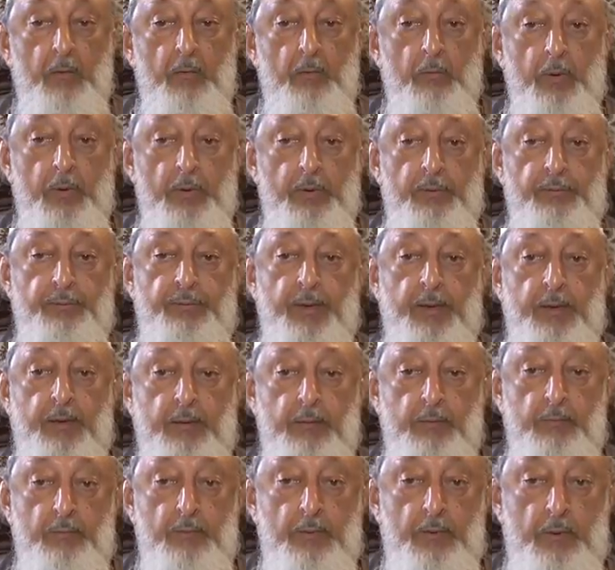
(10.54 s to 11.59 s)
when the
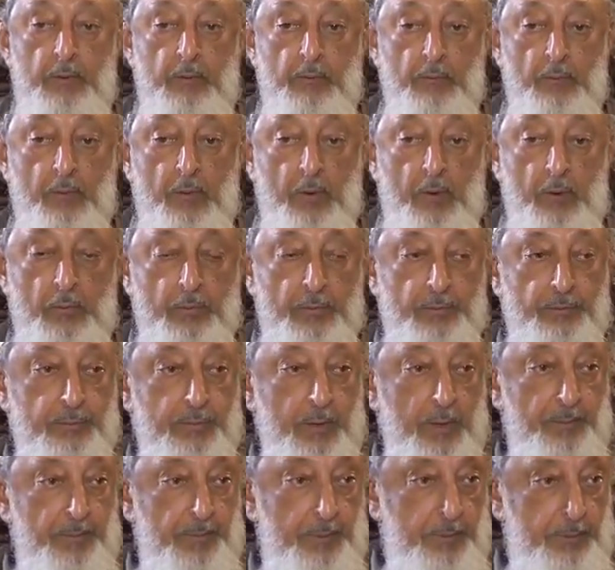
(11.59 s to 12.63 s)
Second World War was
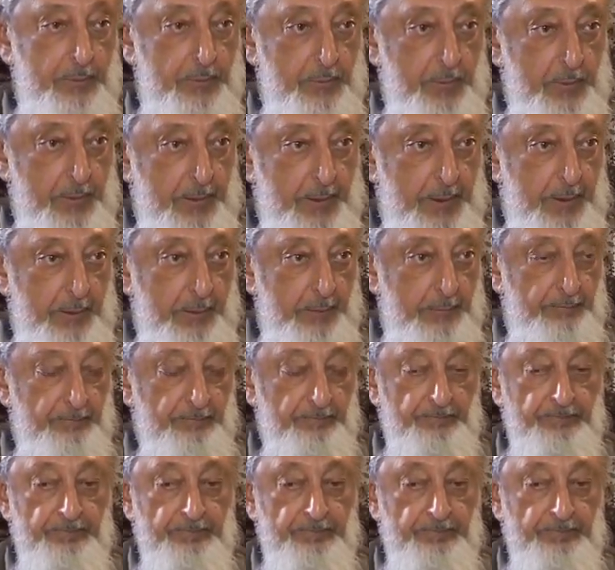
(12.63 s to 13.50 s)
coming to an end